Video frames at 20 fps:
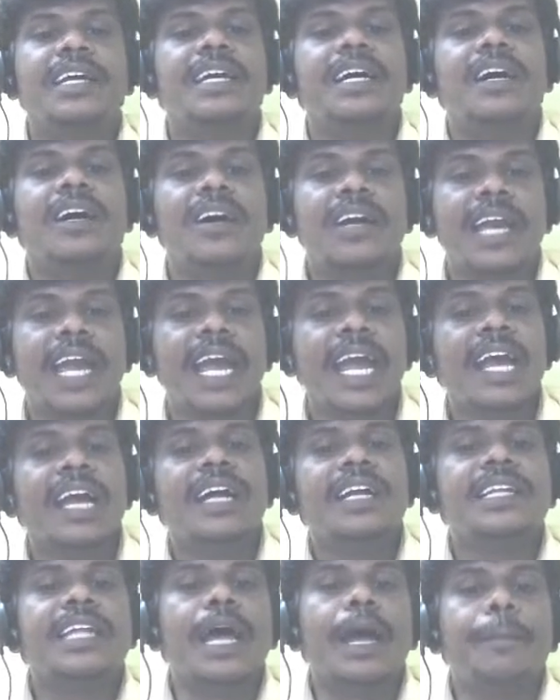Okay,
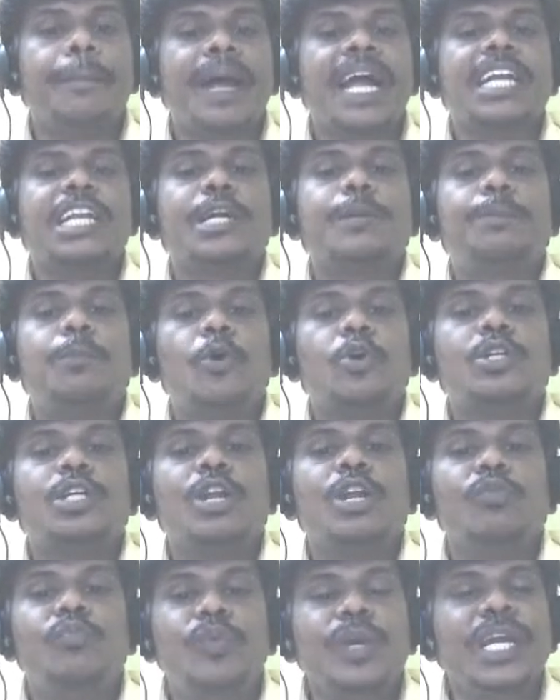the hepatic portal
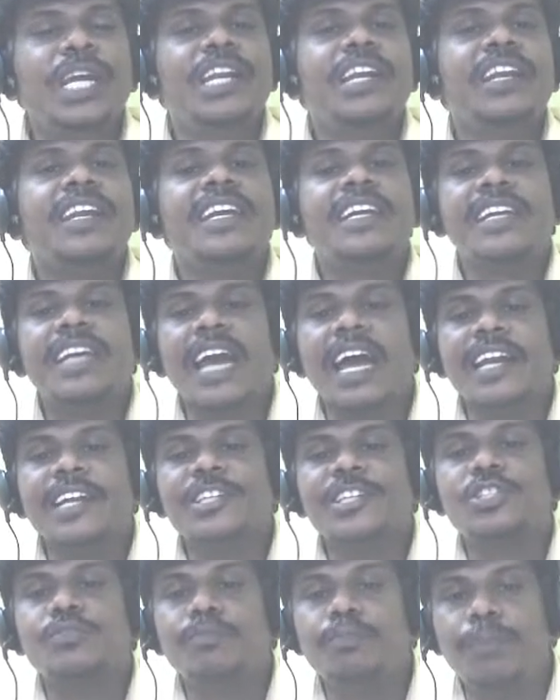vein
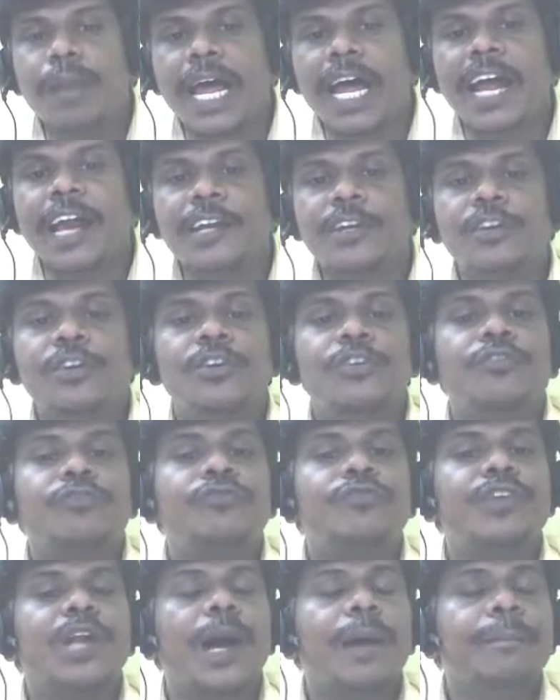carries blood
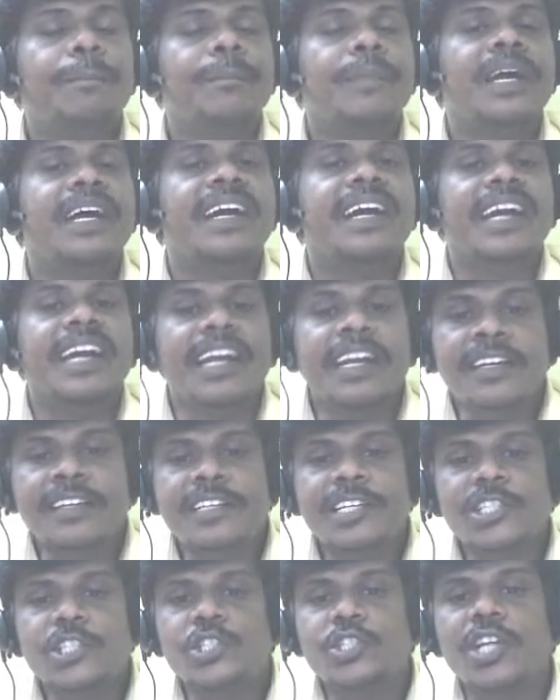from
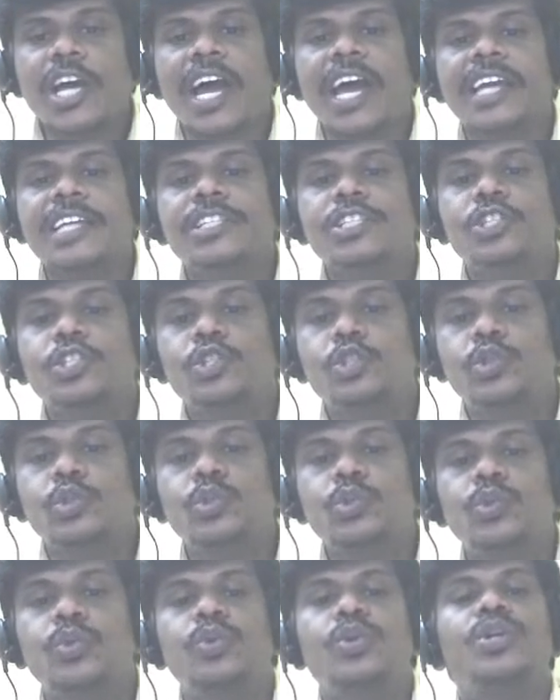intestine
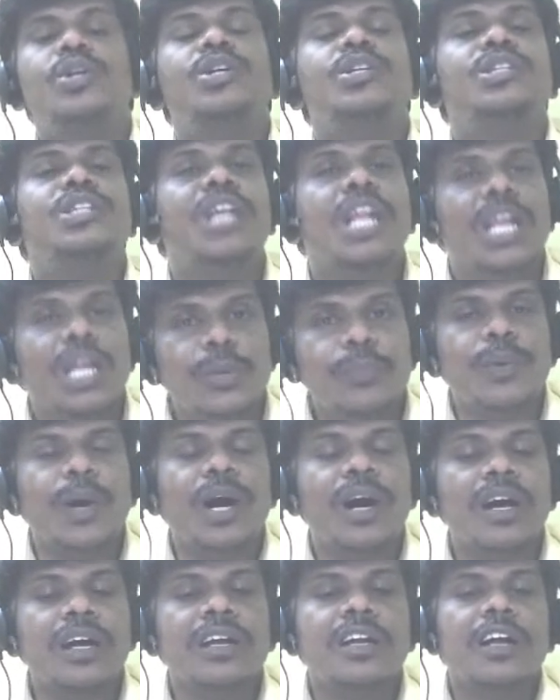to the
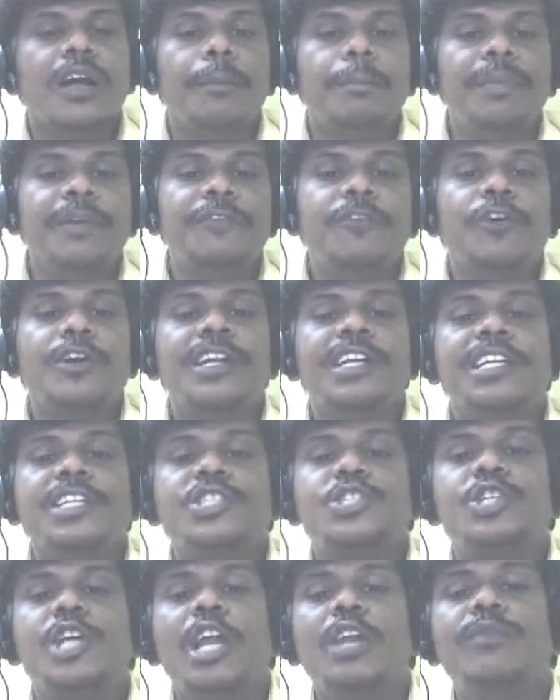liver before it is
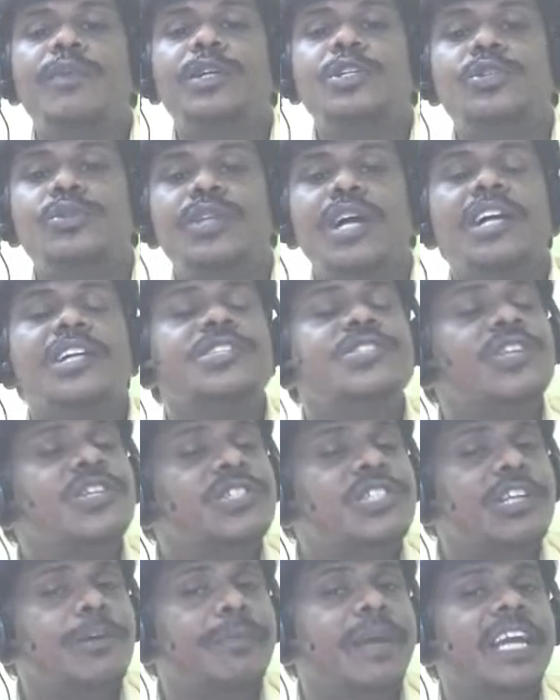delivered to the
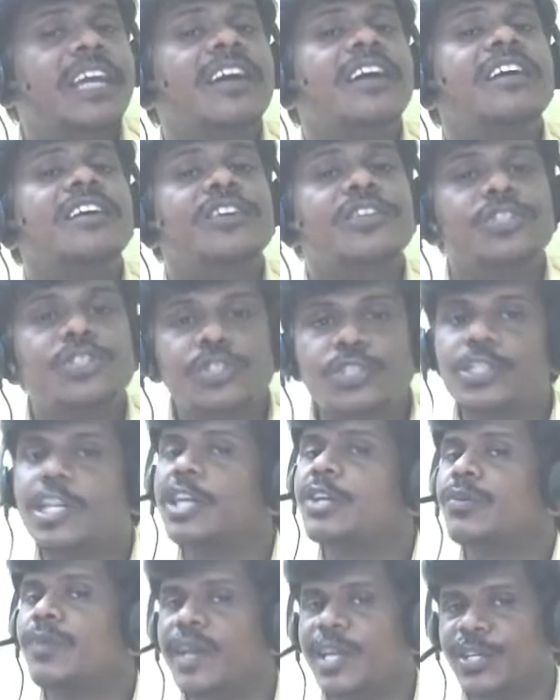systemic
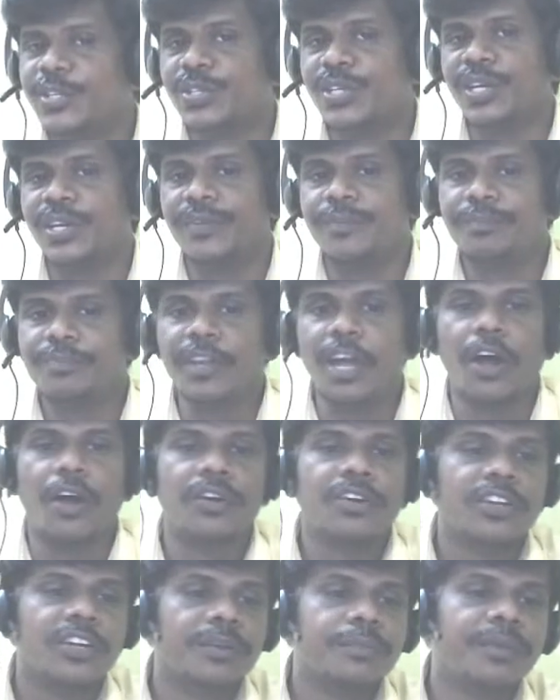circulation. Now,
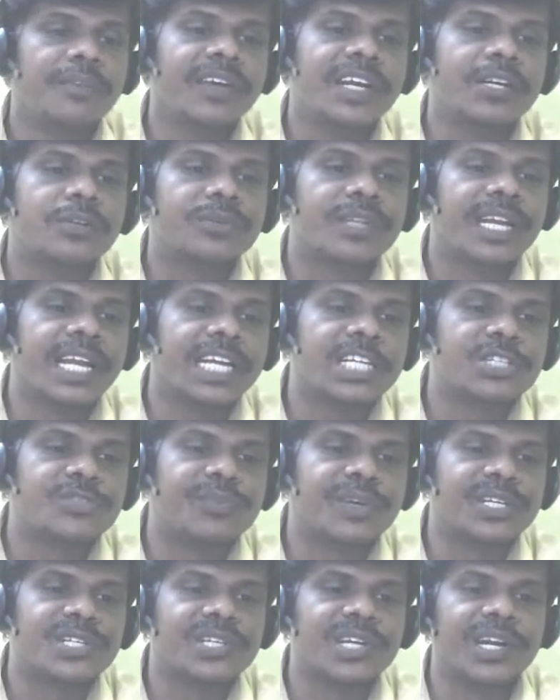moving to the next
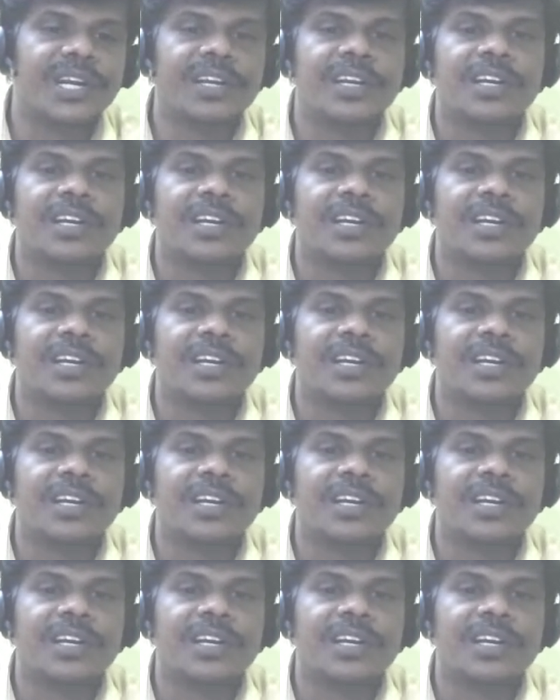question,